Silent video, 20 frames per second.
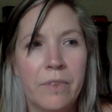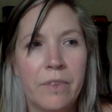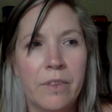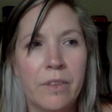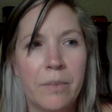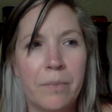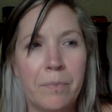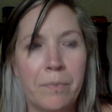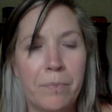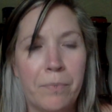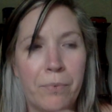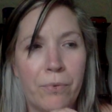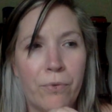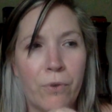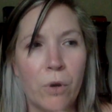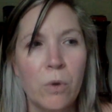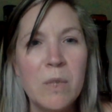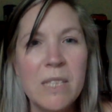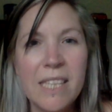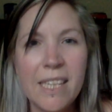The
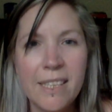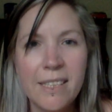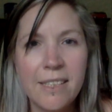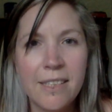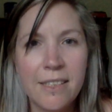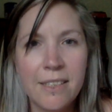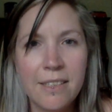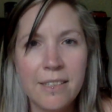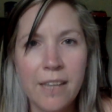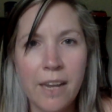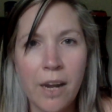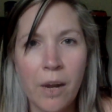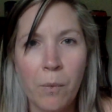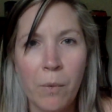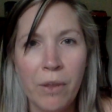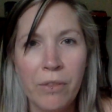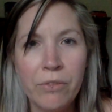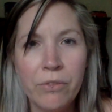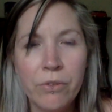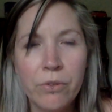processes that I
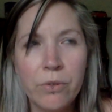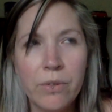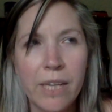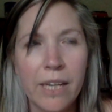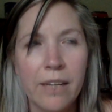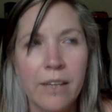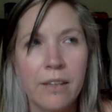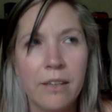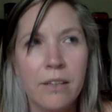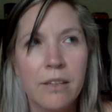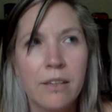went through, like